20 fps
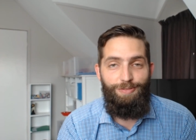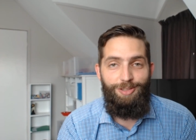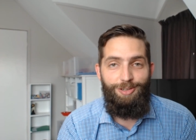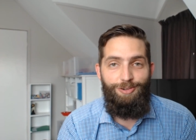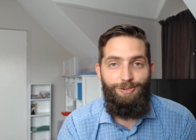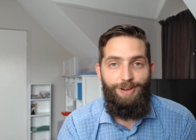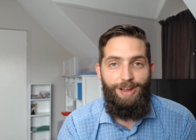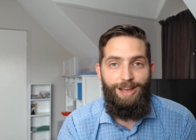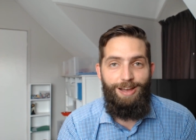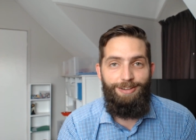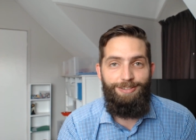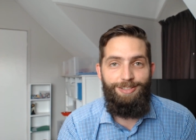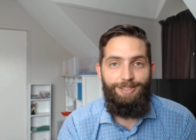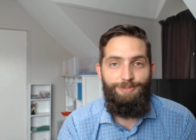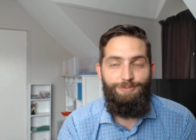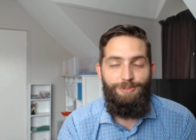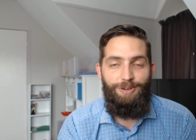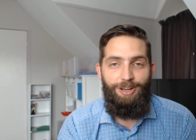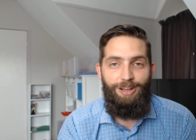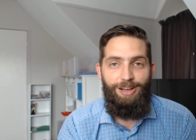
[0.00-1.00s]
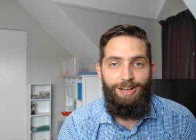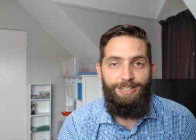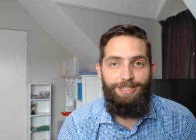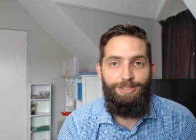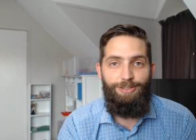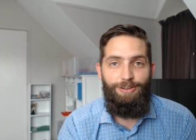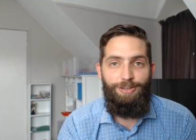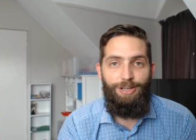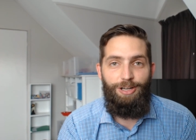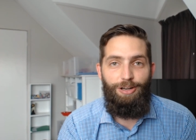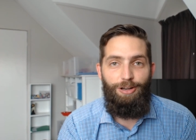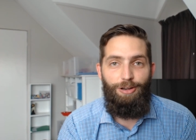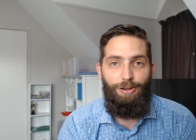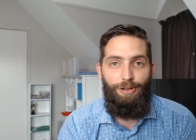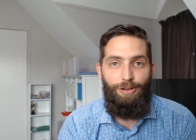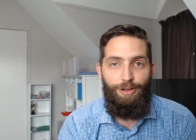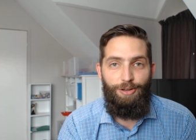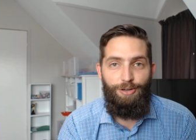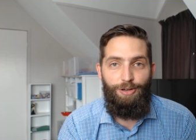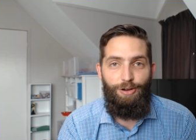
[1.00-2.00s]
ground. It relies on a
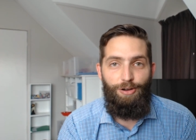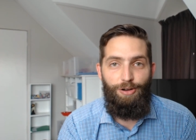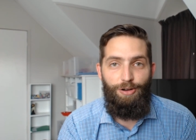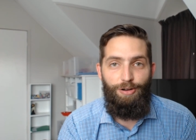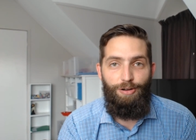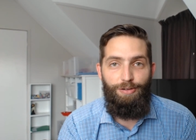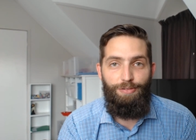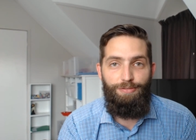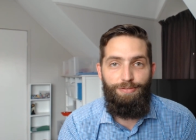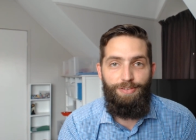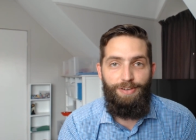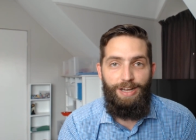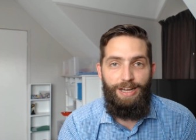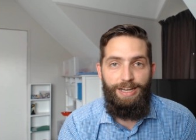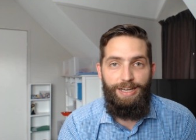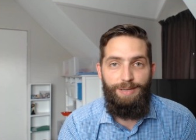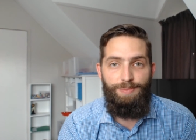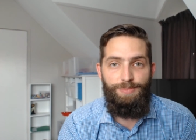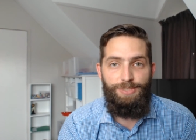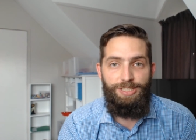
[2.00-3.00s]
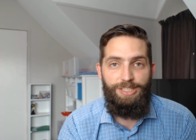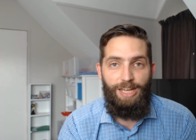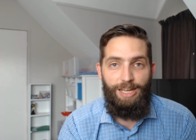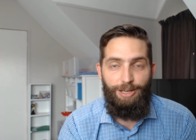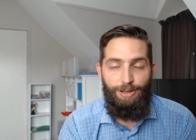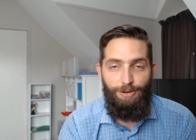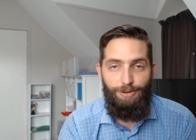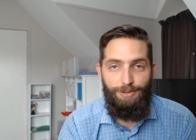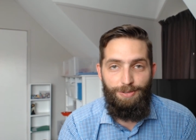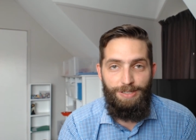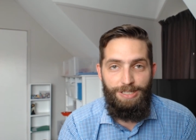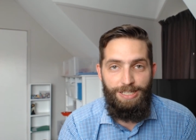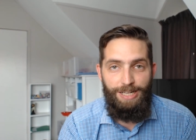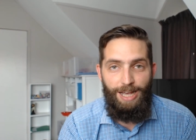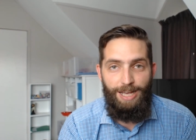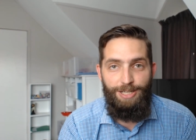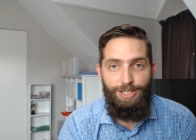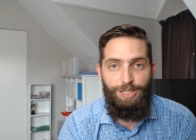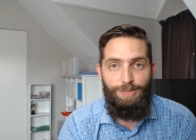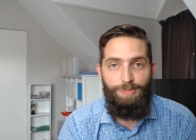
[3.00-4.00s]
lot of stakeholder
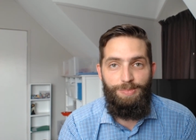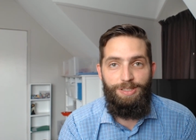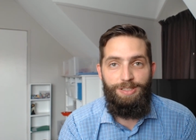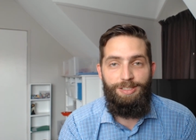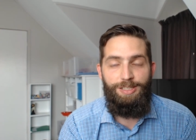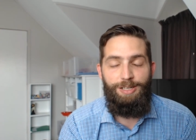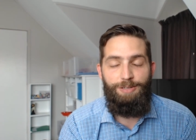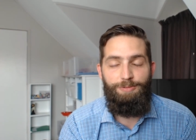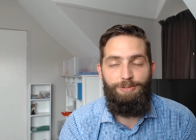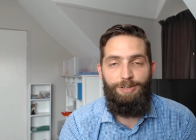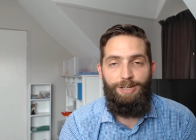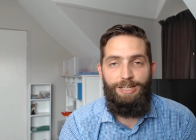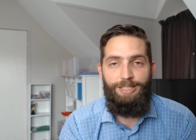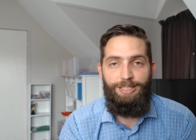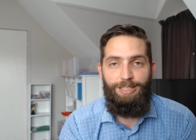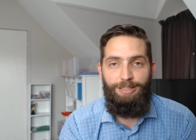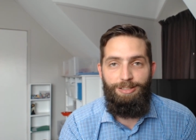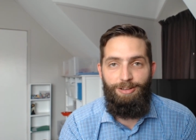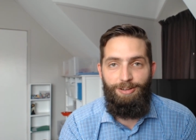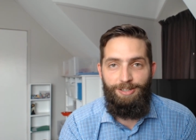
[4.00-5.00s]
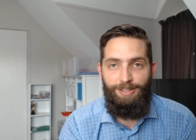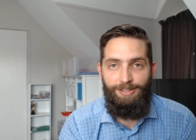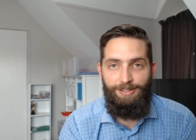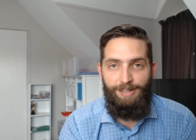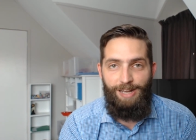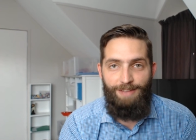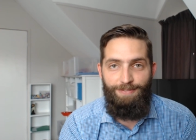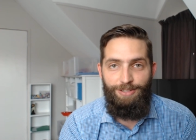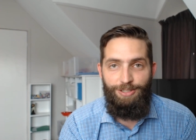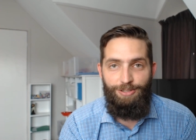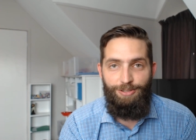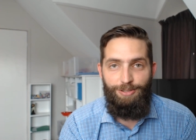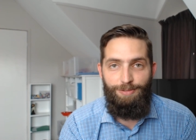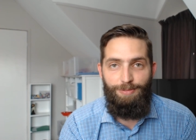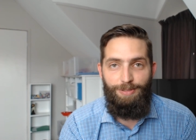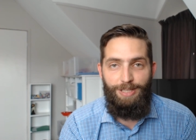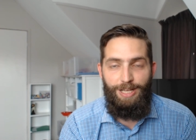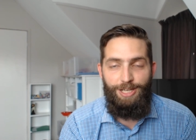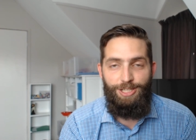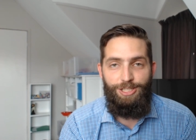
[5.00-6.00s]
engagement. It relies a lot on having good
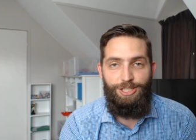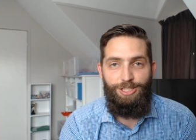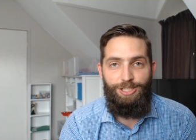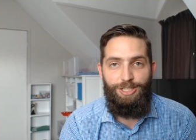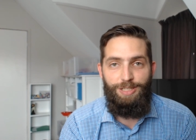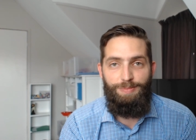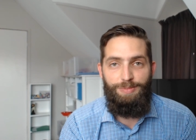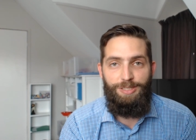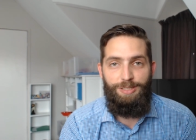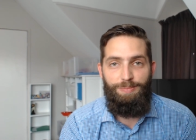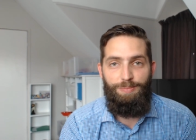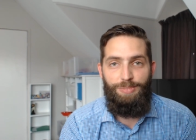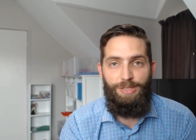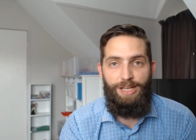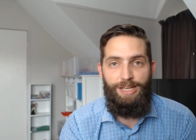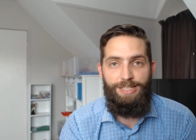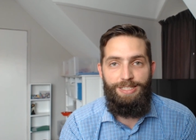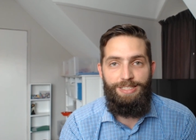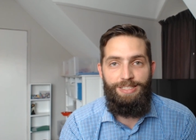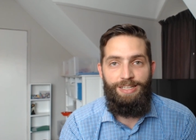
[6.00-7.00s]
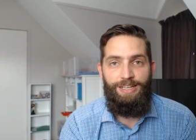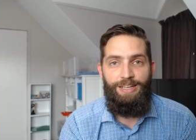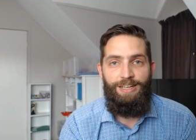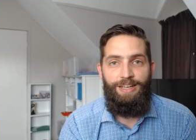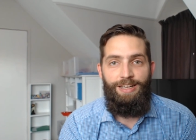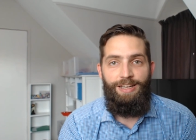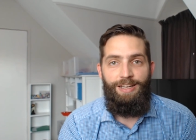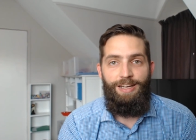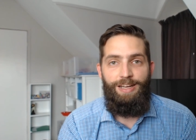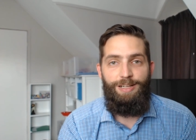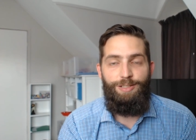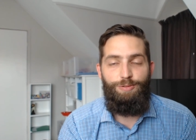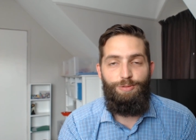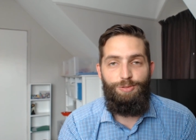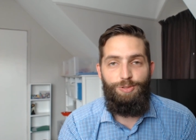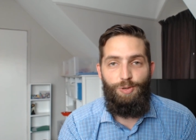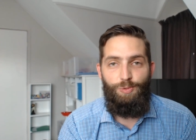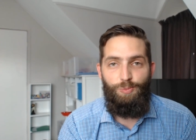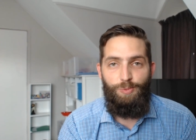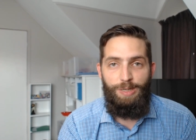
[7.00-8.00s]
relationships in place. It's
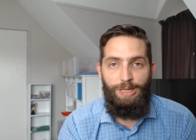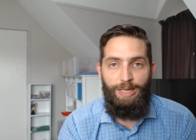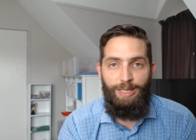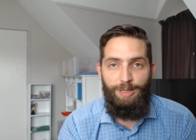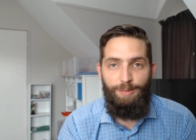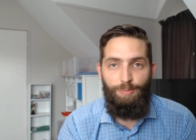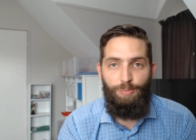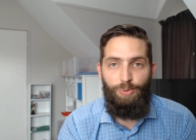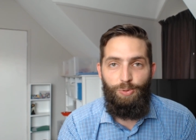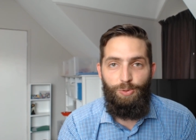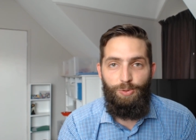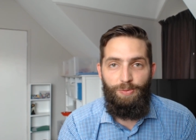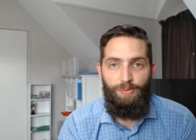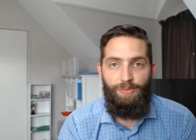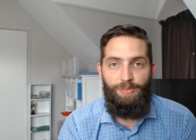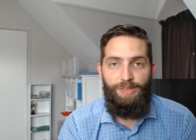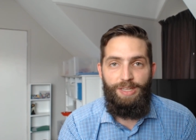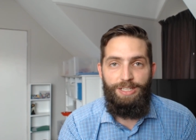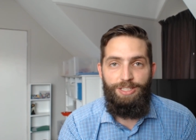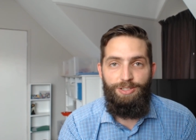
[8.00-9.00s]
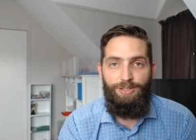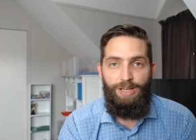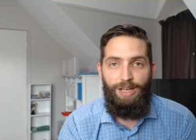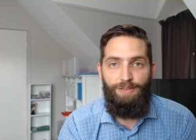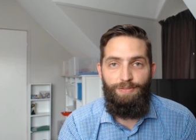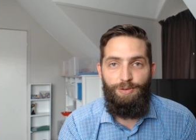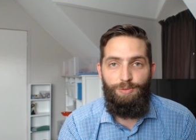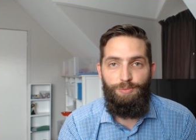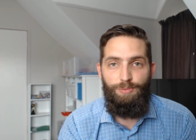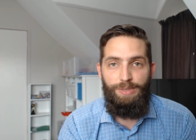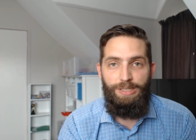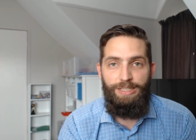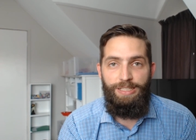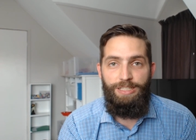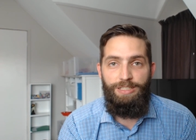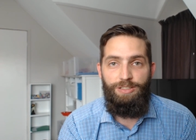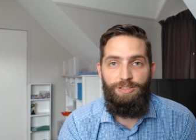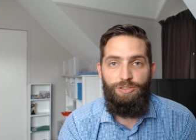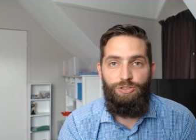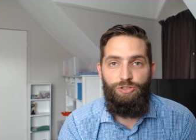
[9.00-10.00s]
also really important that you have a
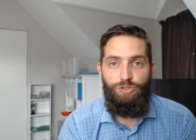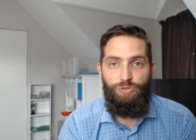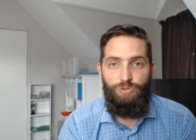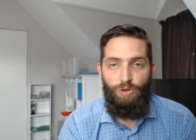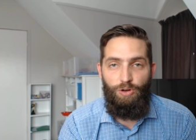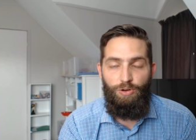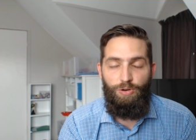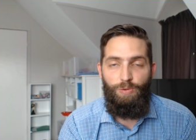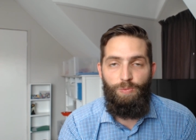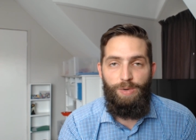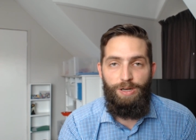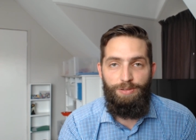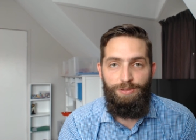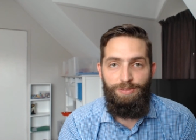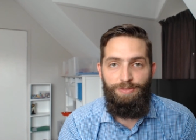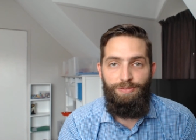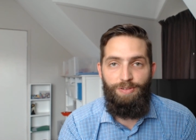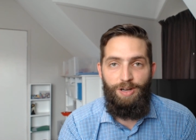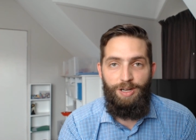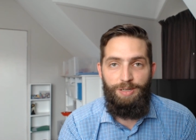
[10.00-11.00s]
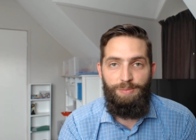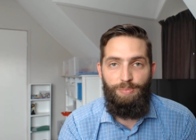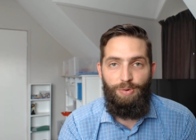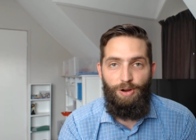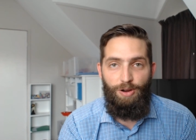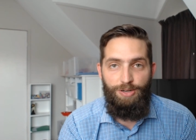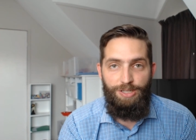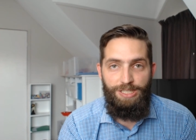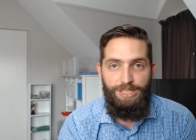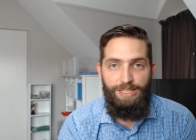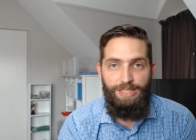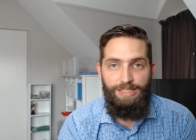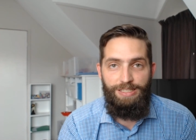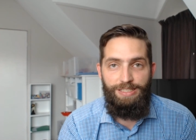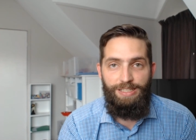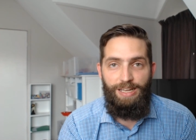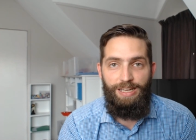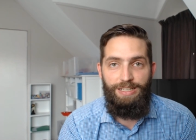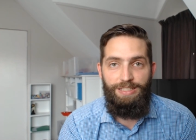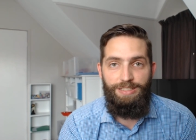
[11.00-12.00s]
really strong, well-defined
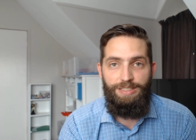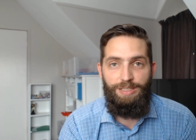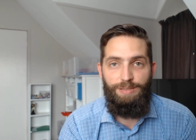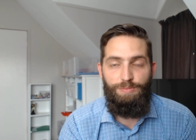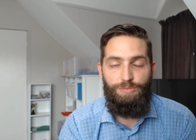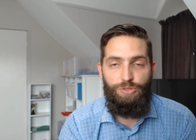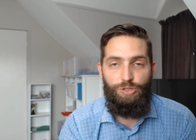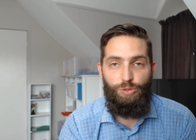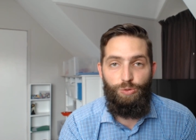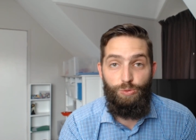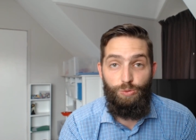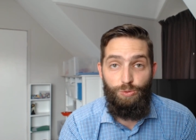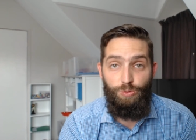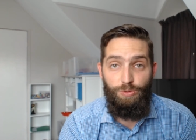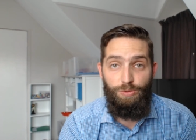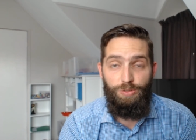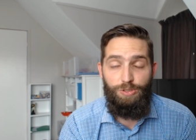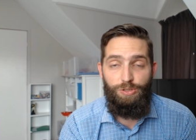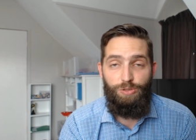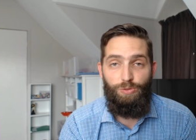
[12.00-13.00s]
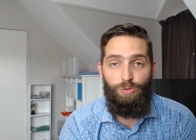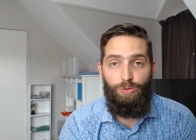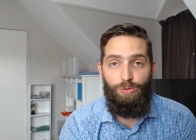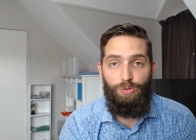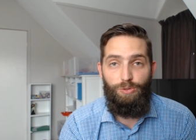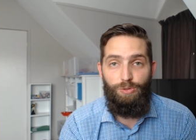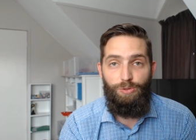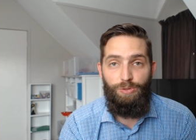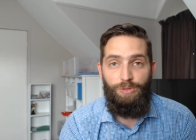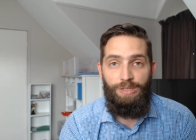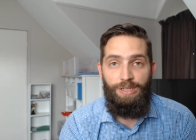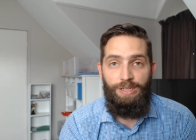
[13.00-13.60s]
process and some tools, or